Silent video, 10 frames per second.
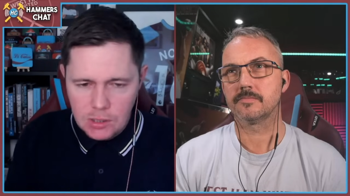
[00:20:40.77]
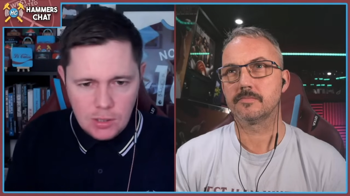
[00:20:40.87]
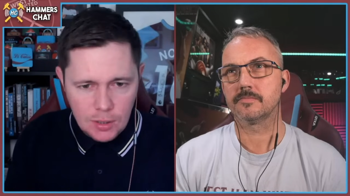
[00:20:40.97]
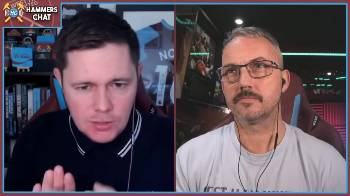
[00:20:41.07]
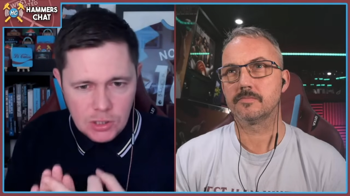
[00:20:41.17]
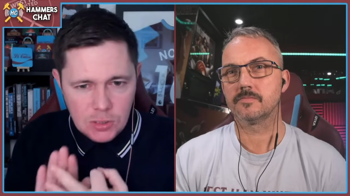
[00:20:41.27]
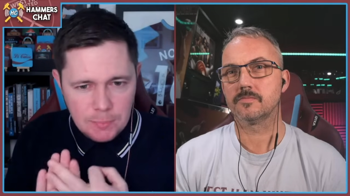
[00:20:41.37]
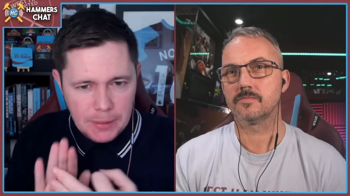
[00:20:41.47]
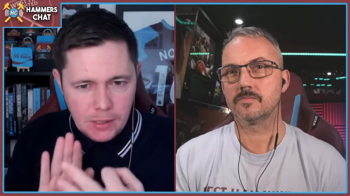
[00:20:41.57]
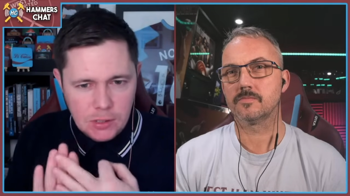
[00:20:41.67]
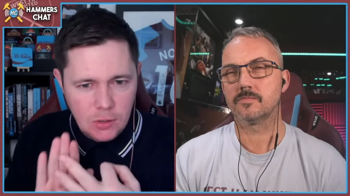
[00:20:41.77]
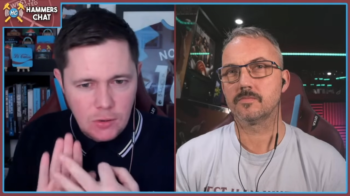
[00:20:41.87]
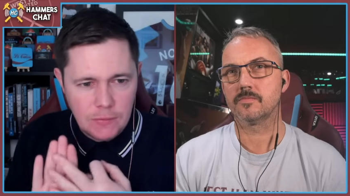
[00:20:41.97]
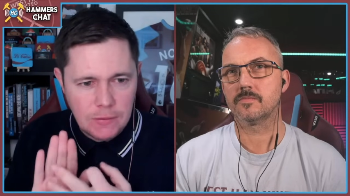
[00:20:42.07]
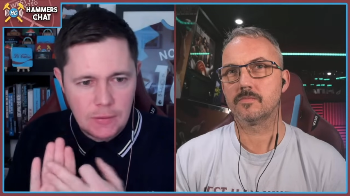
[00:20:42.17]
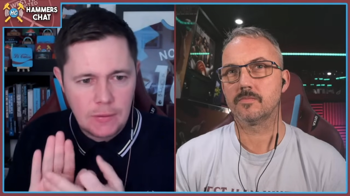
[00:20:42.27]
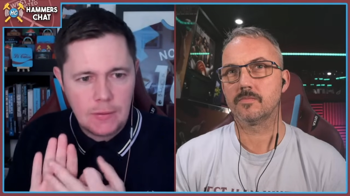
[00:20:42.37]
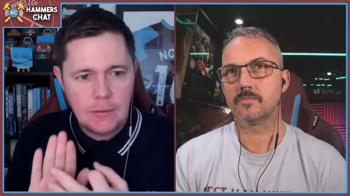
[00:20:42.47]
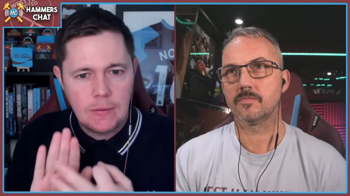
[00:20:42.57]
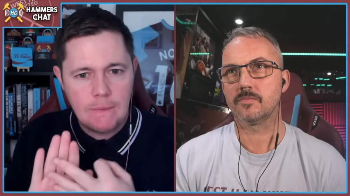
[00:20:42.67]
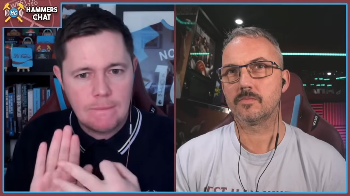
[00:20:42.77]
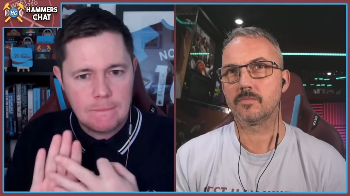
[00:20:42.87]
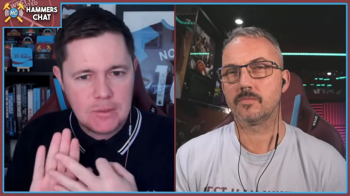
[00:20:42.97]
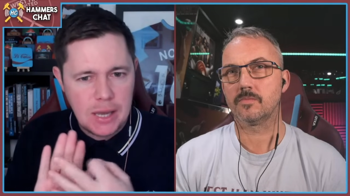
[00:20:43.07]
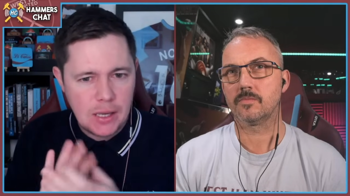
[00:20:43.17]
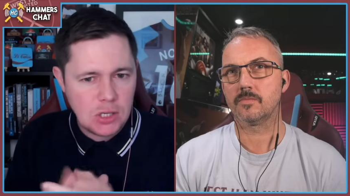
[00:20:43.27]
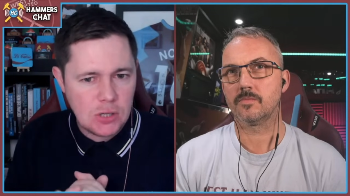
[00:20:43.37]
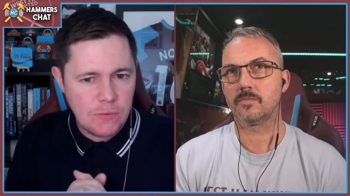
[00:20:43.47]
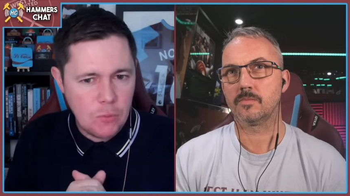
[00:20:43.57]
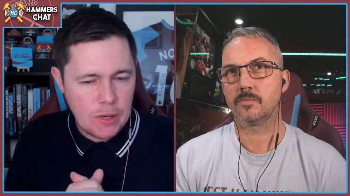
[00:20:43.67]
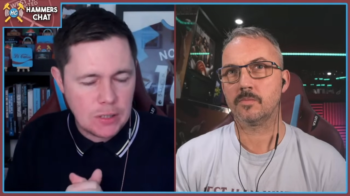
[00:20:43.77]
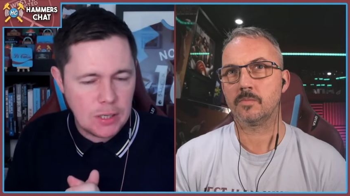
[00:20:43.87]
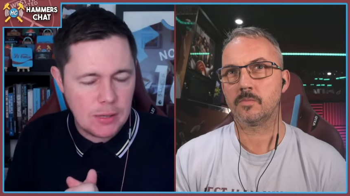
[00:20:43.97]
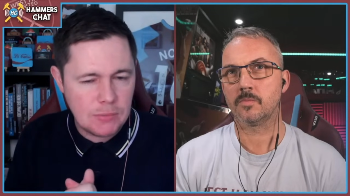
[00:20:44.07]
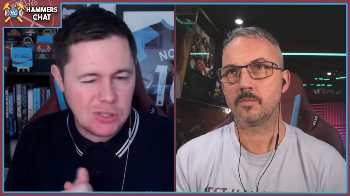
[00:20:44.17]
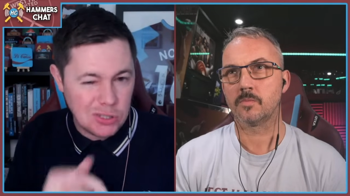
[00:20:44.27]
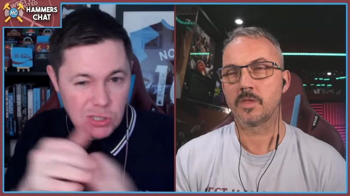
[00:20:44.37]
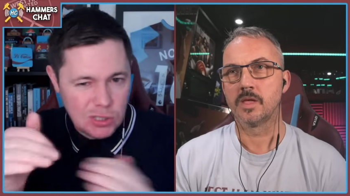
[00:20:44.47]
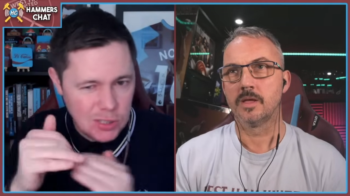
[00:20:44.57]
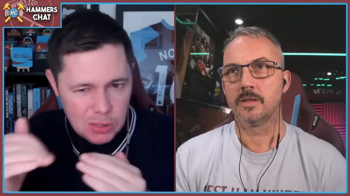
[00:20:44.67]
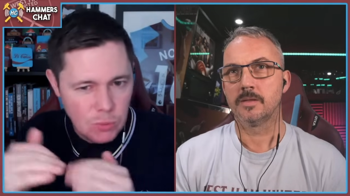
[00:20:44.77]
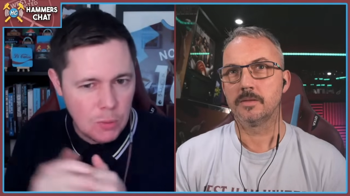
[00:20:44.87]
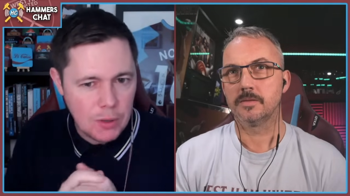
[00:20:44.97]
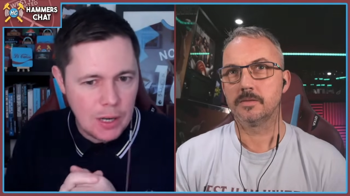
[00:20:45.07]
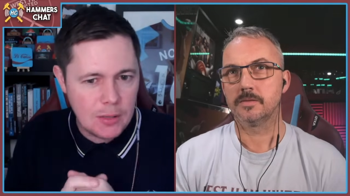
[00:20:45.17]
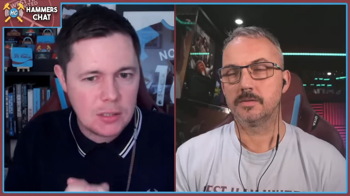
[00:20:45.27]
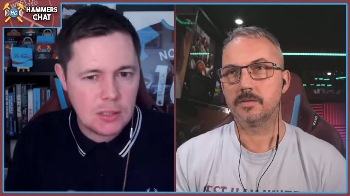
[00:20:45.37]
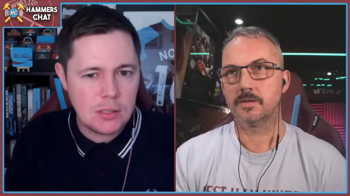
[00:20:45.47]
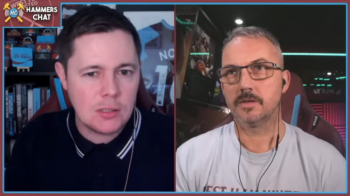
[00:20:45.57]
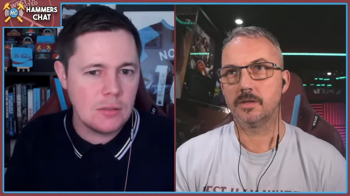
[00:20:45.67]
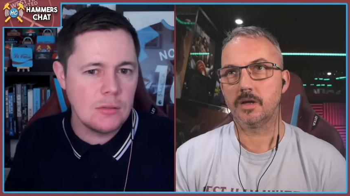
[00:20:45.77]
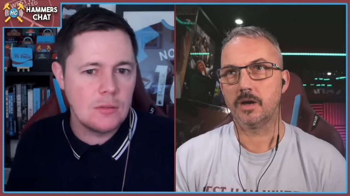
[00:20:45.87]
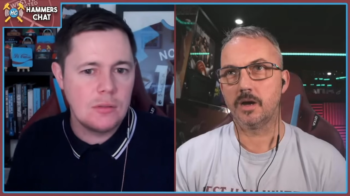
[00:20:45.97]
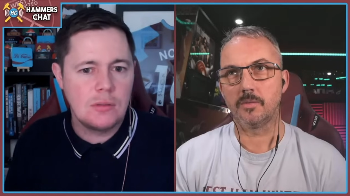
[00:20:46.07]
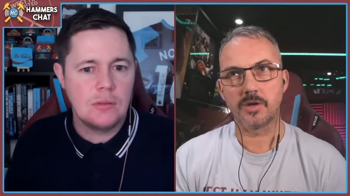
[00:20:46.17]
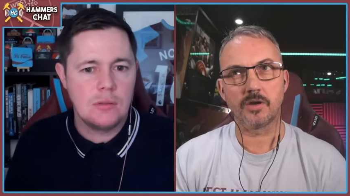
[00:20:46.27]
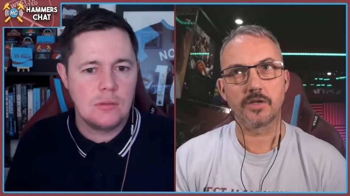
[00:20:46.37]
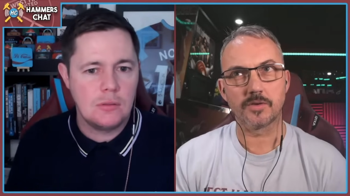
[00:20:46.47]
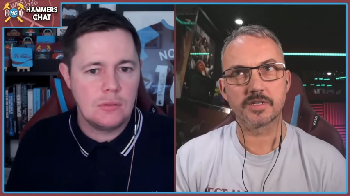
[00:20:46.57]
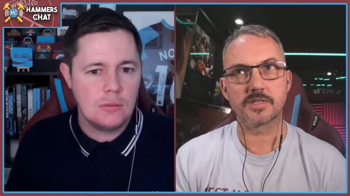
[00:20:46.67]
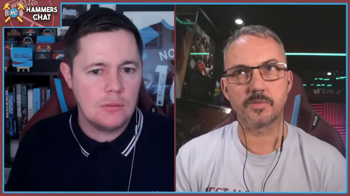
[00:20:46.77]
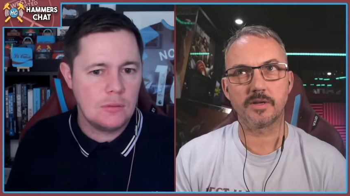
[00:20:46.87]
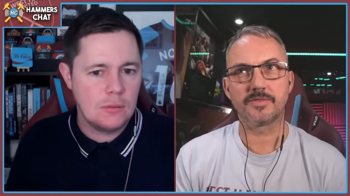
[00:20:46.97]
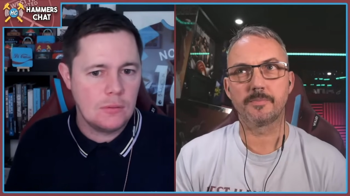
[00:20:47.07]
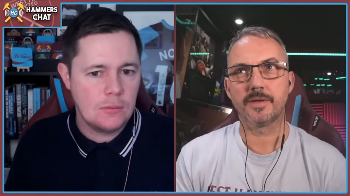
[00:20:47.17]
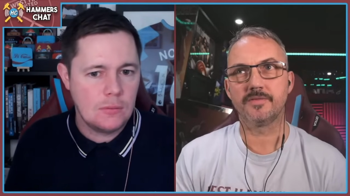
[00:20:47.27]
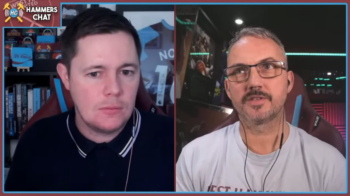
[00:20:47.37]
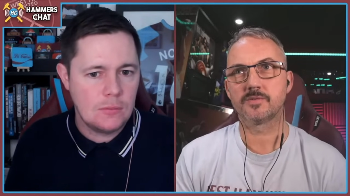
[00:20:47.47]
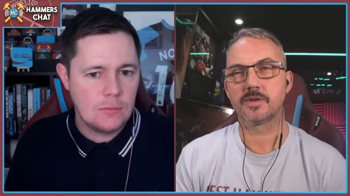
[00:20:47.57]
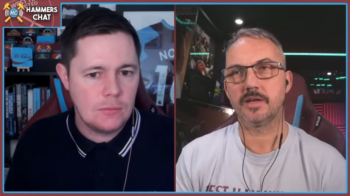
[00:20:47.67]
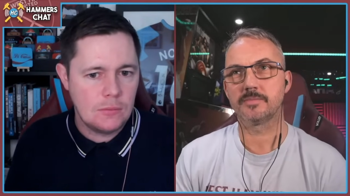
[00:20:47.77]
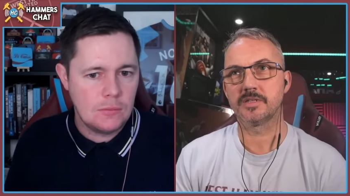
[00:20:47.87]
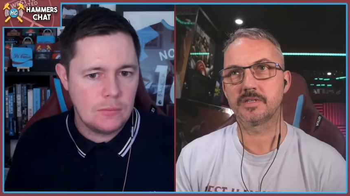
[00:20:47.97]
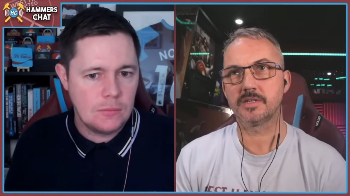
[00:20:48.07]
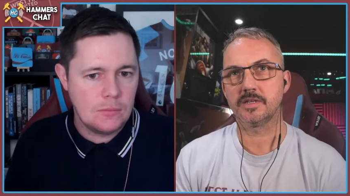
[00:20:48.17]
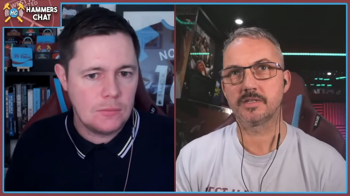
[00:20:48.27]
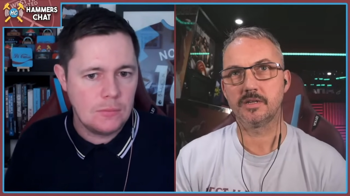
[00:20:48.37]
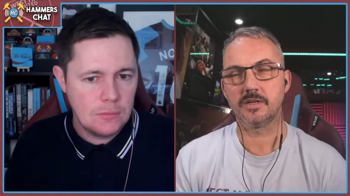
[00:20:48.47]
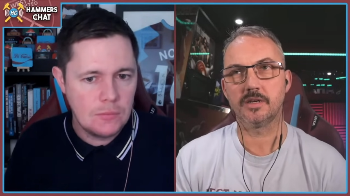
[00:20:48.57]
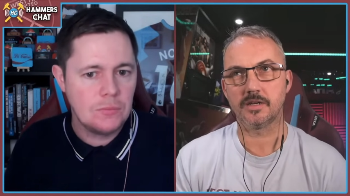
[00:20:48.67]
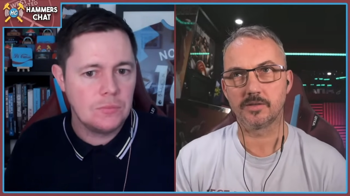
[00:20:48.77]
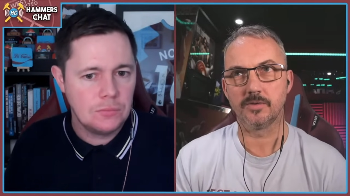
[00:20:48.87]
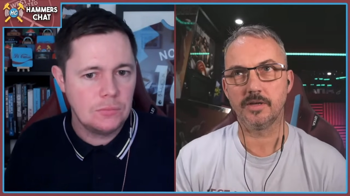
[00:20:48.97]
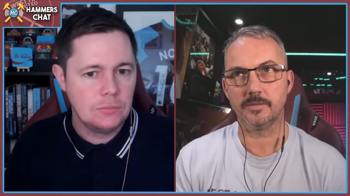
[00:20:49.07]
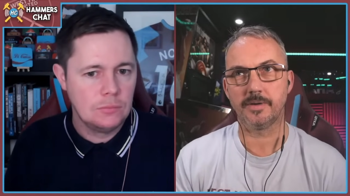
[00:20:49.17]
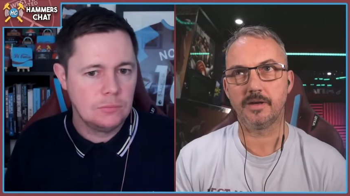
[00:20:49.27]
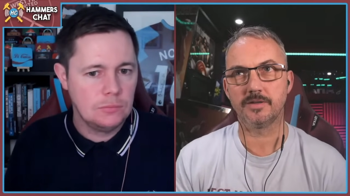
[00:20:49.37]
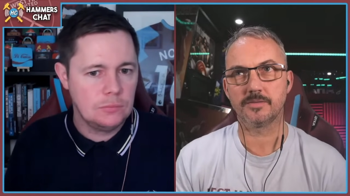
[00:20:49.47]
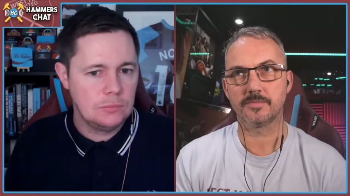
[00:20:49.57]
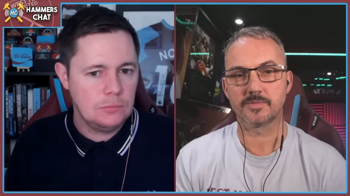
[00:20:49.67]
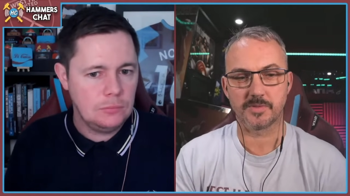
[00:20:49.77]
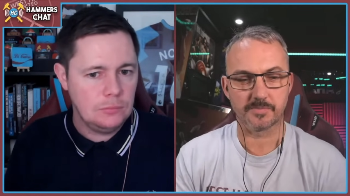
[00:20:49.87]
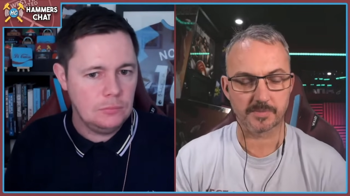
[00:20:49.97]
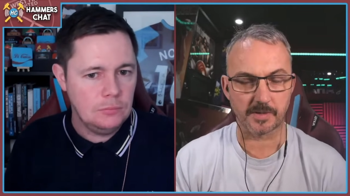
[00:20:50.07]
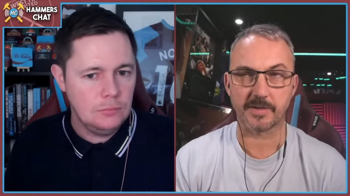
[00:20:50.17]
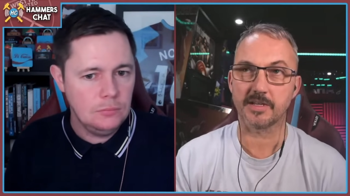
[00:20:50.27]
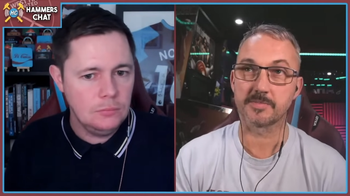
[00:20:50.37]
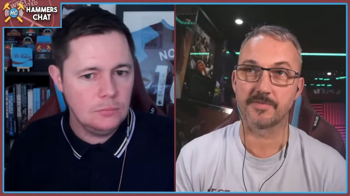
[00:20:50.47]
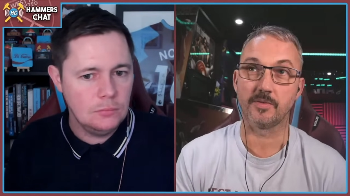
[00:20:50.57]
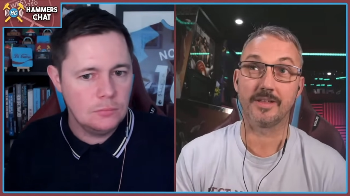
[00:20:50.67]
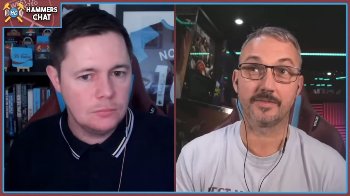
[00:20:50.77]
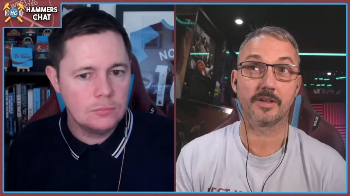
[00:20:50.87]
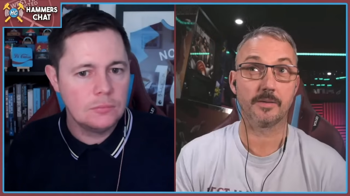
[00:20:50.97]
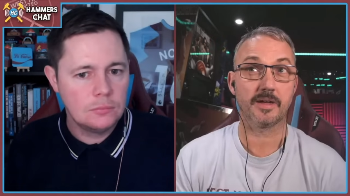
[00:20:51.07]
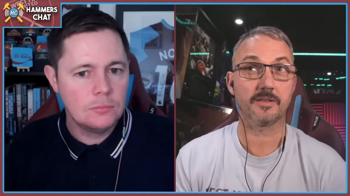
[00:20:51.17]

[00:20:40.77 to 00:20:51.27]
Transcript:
Speaker 1: Is this the big sort of test for West Ham to see where we're at this season?
Speaker 2: I would argue this is one of the pivotal games in the season. And I thought about it, we spoke about this before, I think about